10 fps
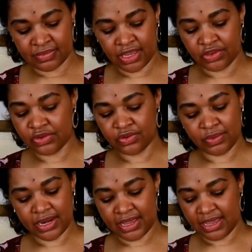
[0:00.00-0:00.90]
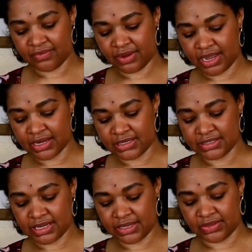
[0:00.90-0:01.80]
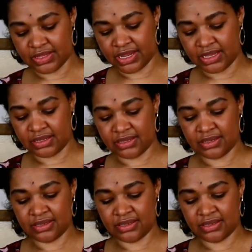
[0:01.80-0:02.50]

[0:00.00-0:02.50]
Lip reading: And you can do whatever kind of design you like.